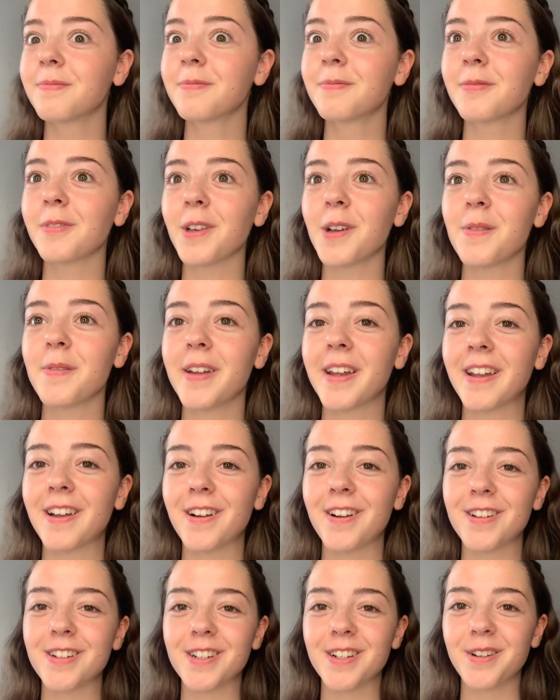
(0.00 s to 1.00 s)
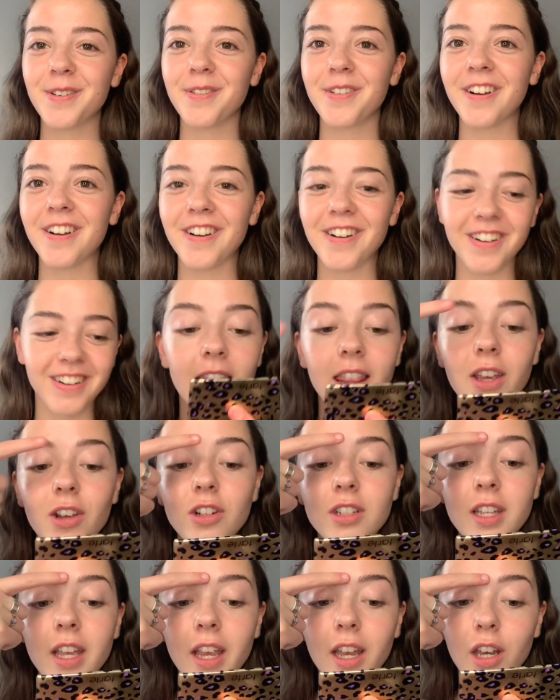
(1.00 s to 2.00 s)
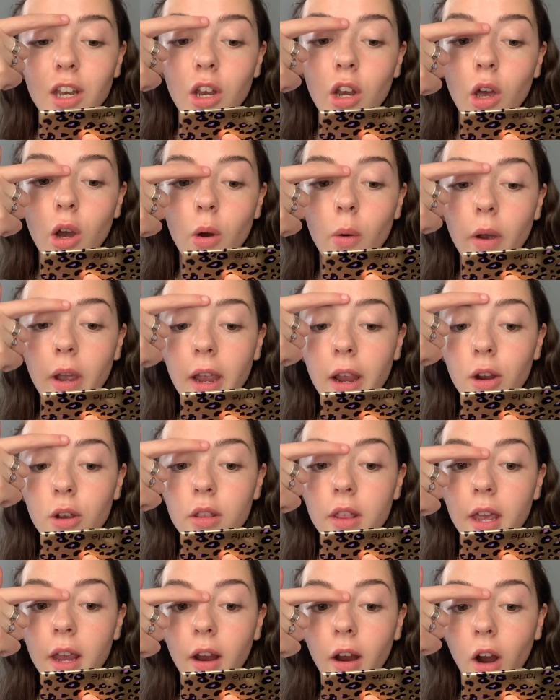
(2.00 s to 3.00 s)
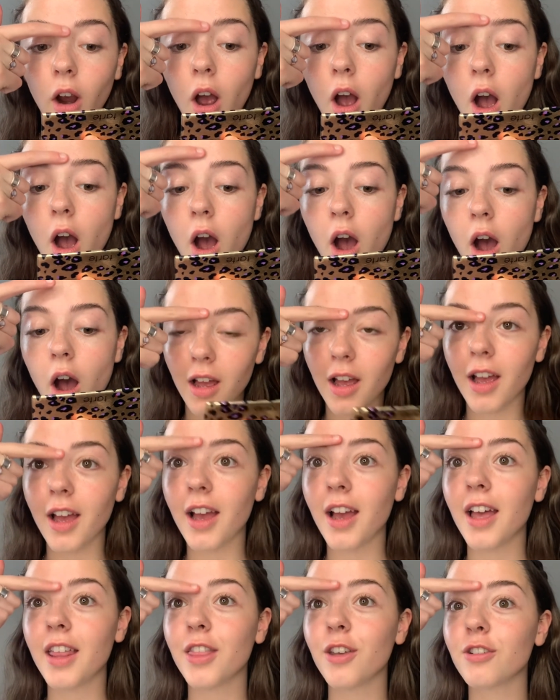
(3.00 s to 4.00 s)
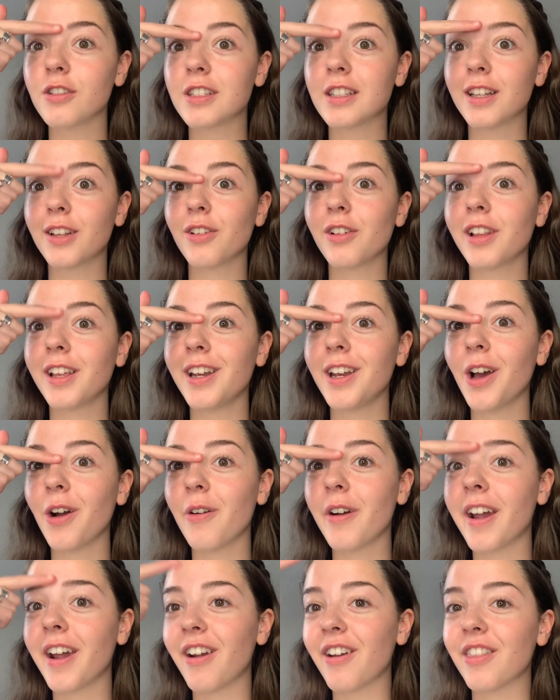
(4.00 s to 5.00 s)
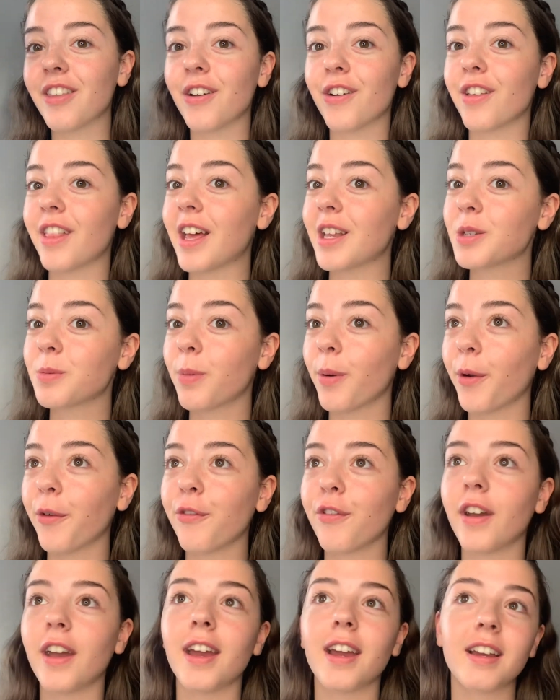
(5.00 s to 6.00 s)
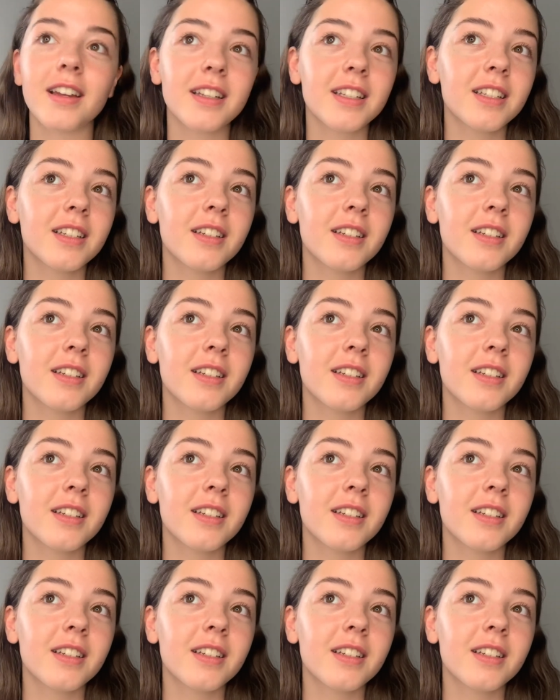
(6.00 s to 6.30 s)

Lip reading: Oh my gosh, it worked! There's like no hair there. There's literally no hair there. That's perfect.